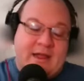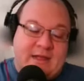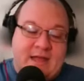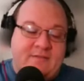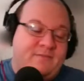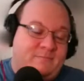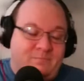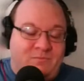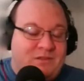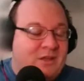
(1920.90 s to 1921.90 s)
right, guys,
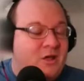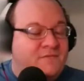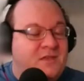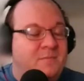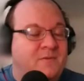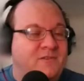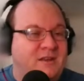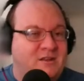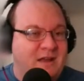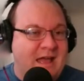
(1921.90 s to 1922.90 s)
kill off
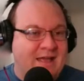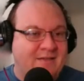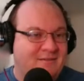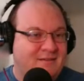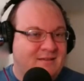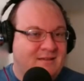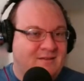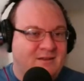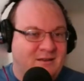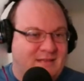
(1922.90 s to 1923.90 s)
10% of your guys.
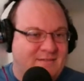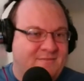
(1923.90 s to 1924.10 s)
You're going to